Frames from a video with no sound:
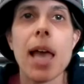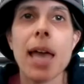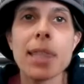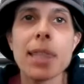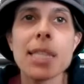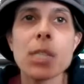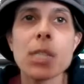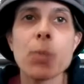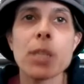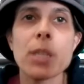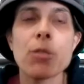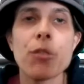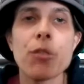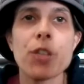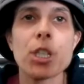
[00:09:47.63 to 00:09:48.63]
and this is what
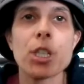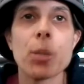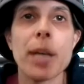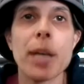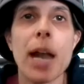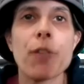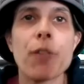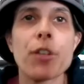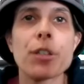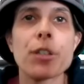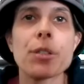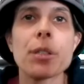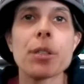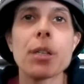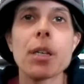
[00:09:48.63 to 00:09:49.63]
is referred to in our
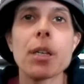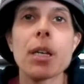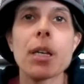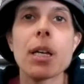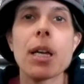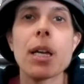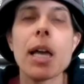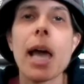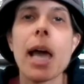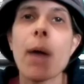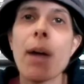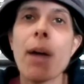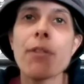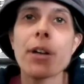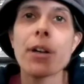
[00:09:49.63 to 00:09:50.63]
verse.
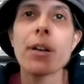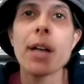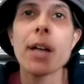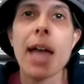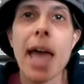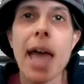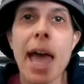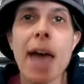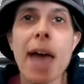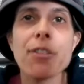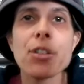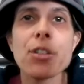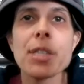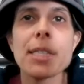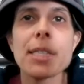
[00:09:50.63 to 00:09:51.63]
However,
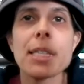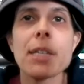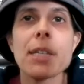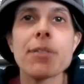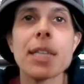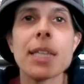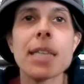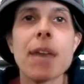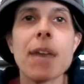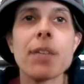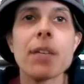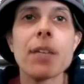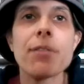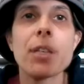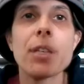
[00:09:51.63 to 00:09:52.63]
after the sin of Nadav
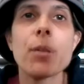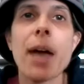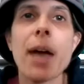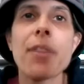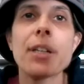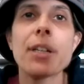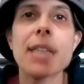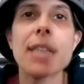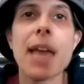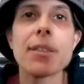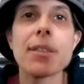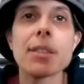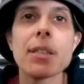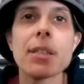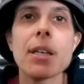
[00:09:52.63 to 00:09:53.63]
and Avihu and their
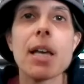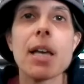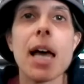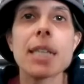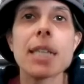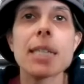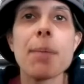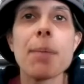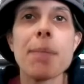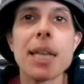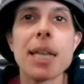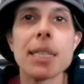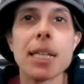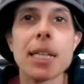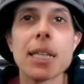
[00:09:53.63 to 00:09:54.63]
deaths, Hashem
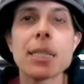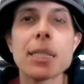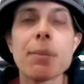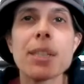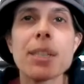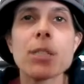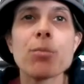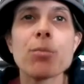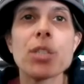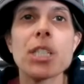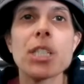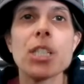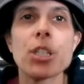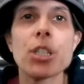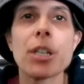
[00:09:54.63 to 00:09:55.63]
mandated a special
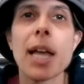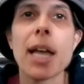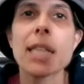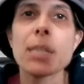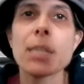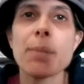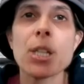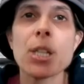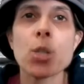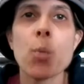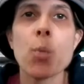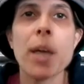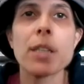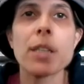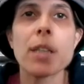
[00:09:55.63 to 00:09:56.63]
procedure and special
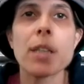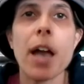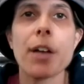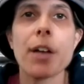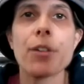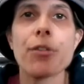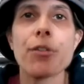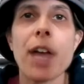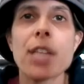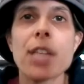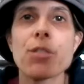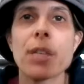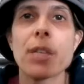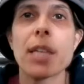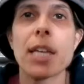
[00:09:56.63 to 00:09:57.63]
white attire for
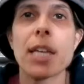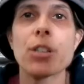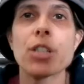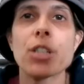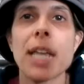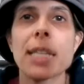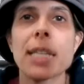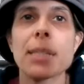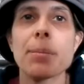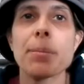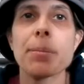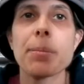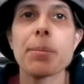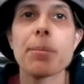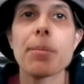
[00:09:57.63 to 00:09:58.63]
entering the inner sanctum.
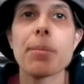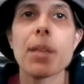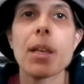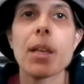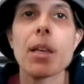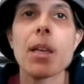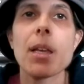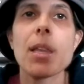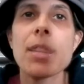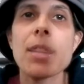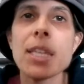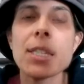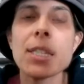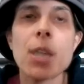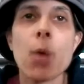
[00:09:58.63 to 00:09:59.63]

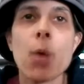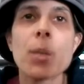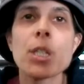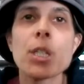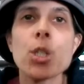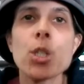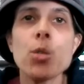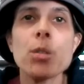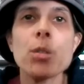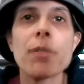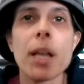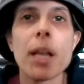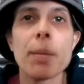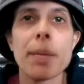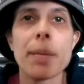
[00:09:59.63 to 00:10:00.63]
This, though, was a new
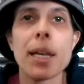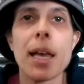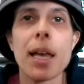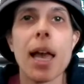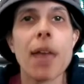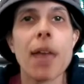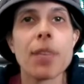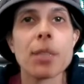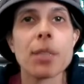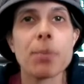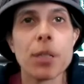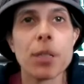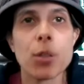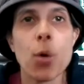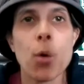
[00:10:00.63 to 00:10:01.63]
development and thus
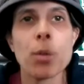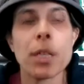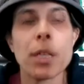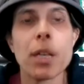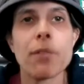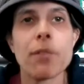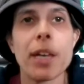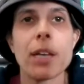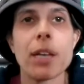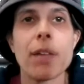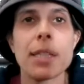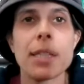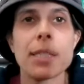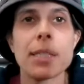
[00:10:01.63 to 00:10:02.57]
appears only in Vayikra